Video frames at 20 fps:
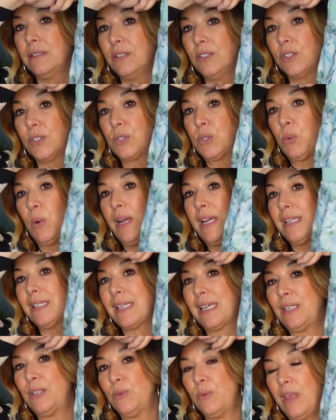look twice.
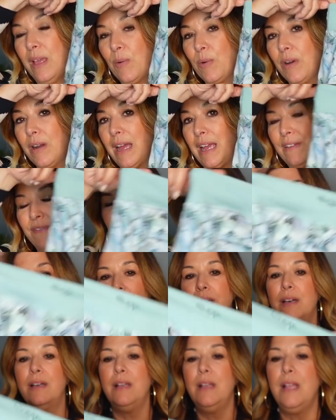I knew they were
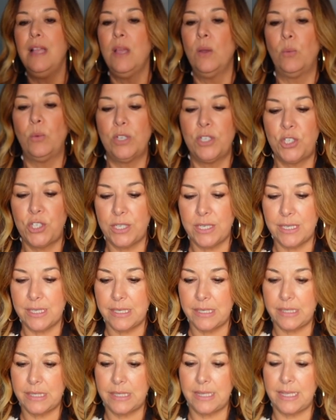Iviva, which
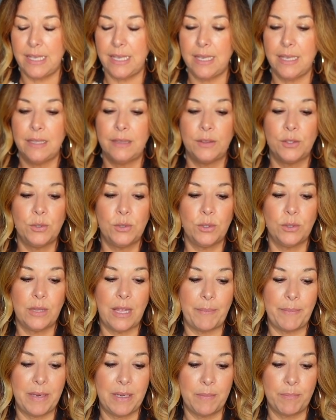is the
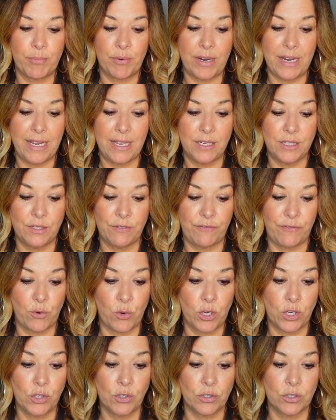Lululemon brand
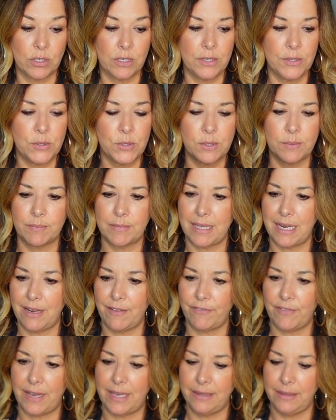for girls. Can I
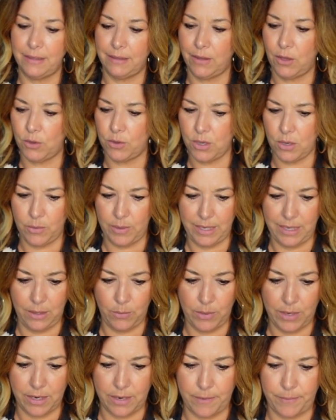find the logo
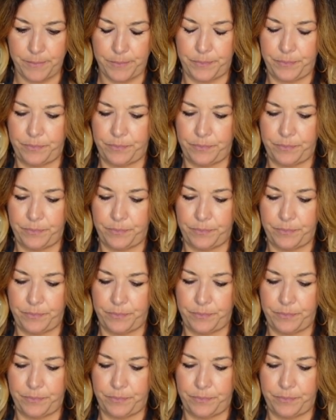anywhere?